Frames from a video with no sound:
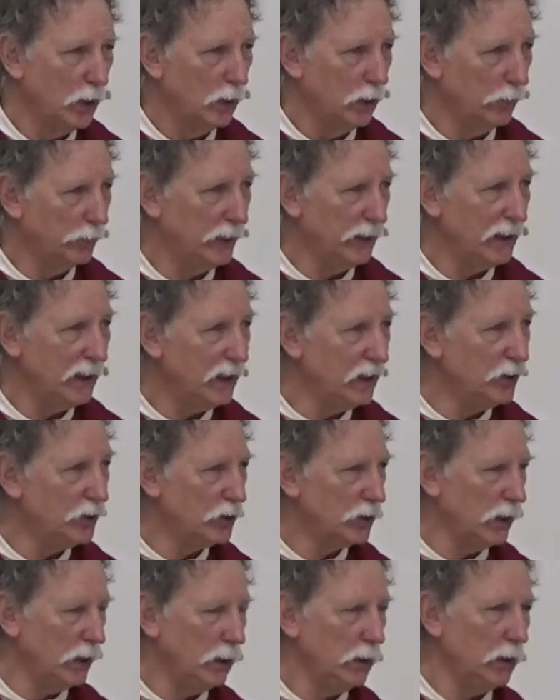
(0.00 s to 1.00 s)
of the
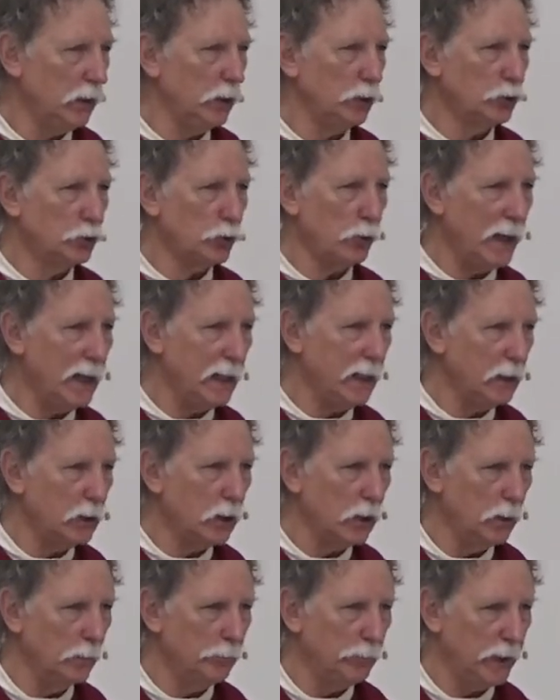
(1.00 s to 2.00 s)
East India Trading
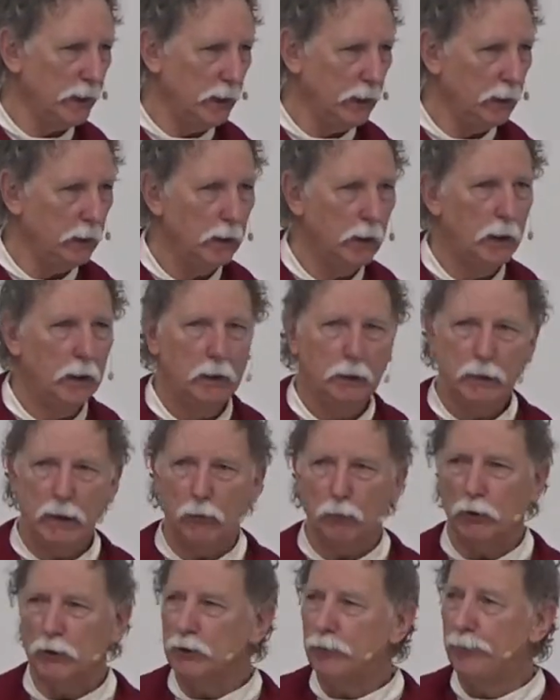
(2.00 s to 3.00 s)
Company that
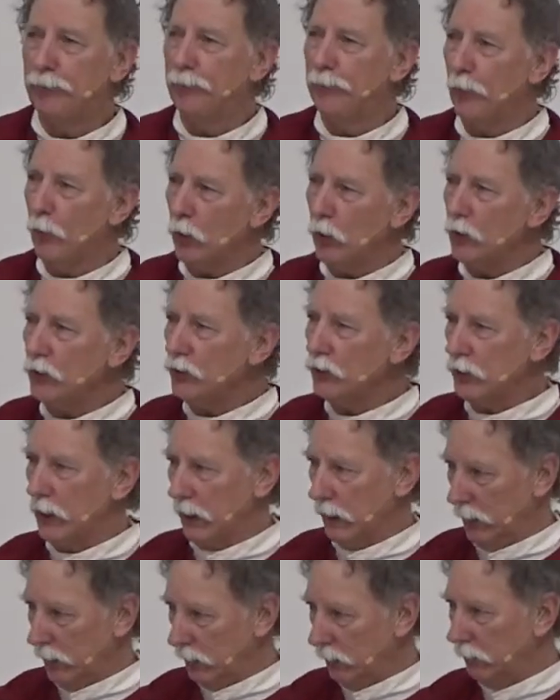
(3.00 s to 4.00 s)
was
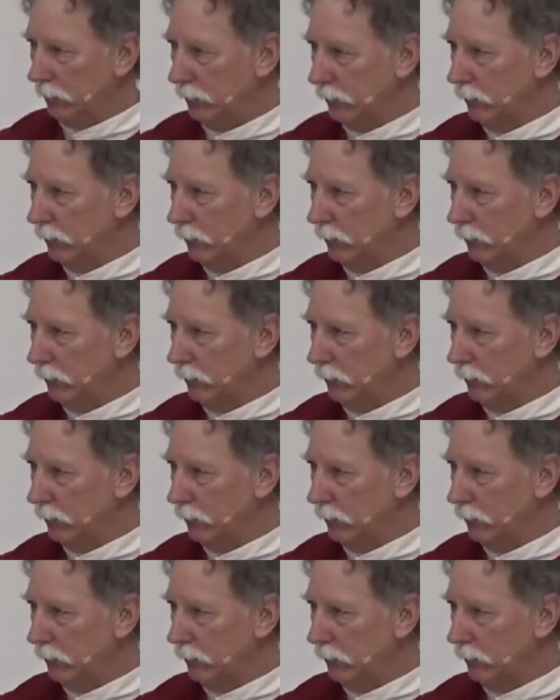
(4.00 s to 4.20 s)
forcing